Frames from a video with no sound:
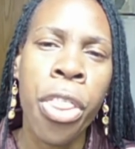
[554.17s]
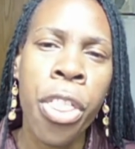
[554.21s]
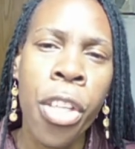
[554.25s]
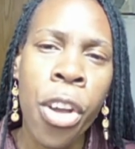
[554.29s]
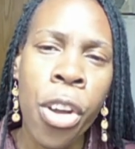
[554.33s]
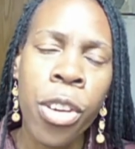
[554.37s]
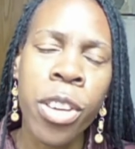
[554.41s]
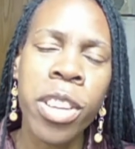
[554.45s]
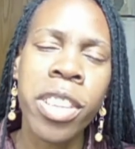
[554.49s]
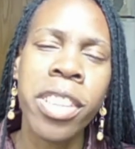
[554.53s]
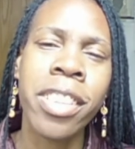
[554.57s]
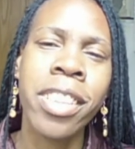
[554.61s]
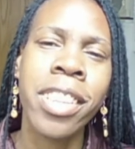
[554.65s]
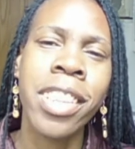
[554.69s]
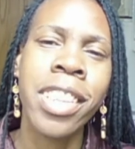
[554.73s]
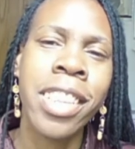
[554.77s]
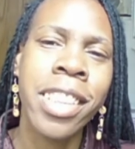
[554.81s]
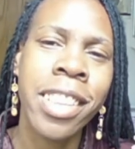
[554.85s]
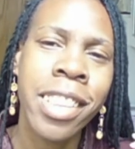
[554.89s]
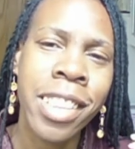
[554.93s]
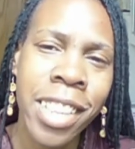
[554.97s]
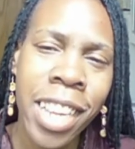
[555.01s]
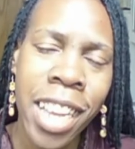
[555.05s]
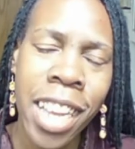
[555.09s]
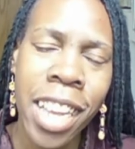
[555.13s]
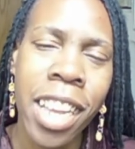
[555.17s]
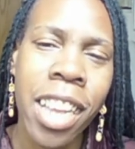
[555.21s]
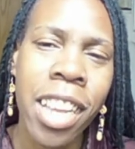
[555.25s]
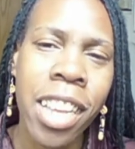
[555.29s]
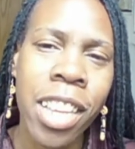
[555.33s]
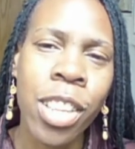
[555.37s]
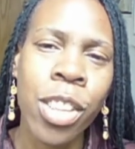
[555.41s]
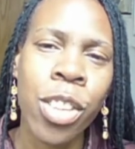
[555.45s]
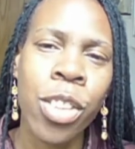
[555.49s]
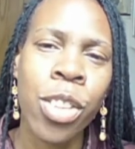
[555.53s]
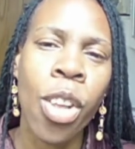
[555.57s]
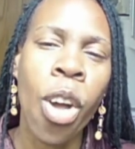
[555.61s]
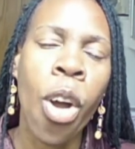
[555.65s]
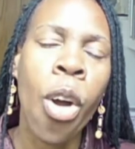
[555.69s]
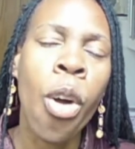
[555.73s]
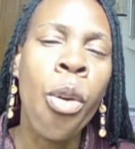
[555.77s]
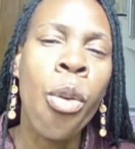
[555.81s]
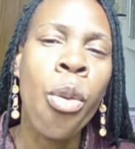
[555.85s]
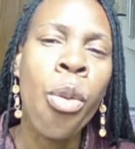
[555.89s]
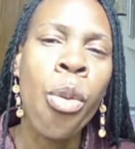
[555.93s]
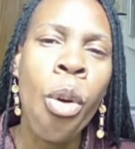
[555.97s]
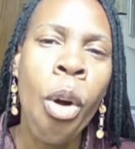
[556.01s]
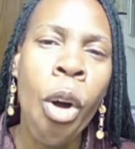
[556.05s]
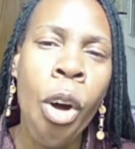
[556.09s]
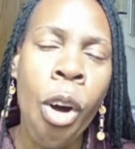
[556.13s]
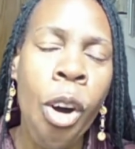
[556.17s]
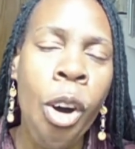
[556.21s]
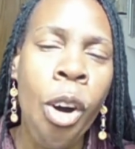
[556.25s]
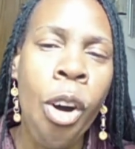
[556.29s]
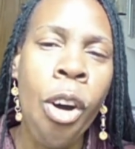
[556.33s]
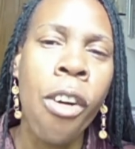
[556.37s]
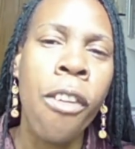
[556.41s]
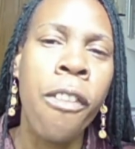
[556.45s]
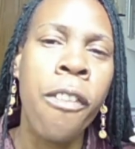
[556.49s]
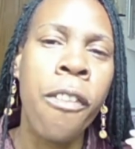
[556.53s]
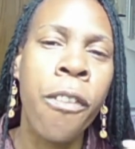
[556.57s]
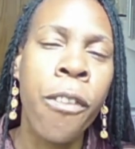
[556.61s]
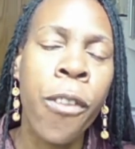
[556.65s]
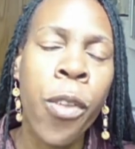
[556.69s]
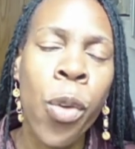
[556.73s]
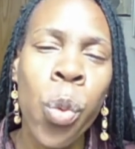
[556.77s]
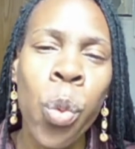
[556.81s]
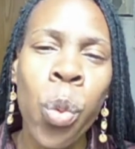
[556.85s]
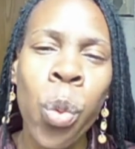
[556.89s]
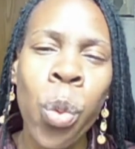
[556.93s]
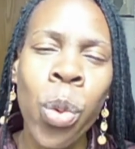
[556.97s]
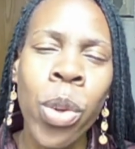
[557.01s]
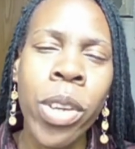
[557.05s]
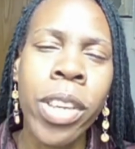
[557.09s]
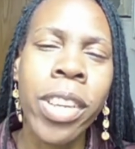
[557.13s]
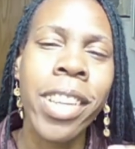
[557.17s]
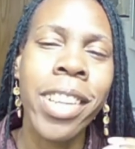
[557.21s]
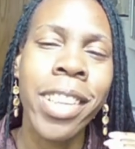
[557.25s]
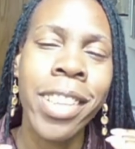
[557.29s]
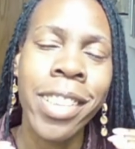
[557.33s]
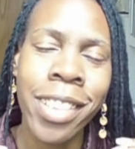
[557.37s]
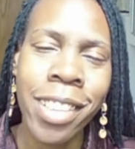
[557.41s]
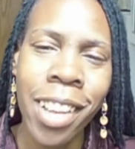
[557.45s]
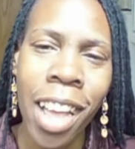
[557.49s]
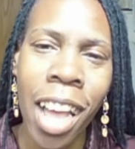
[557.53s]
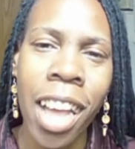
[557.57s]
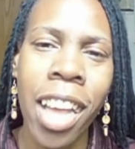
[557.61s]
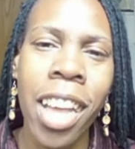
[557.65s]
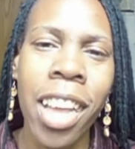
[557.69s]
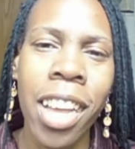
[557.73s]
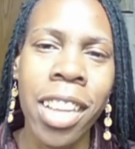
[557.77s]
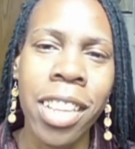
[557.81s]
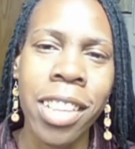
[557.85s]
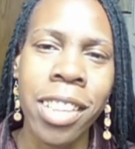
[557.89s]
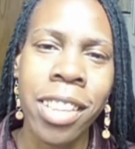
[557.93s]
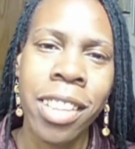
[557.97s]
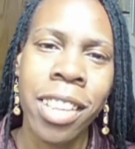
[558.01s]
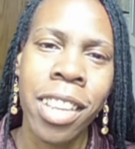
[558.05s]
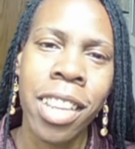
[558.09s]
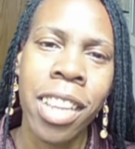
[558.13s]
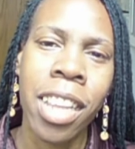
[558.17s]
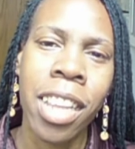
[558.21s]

30 days raw food diet.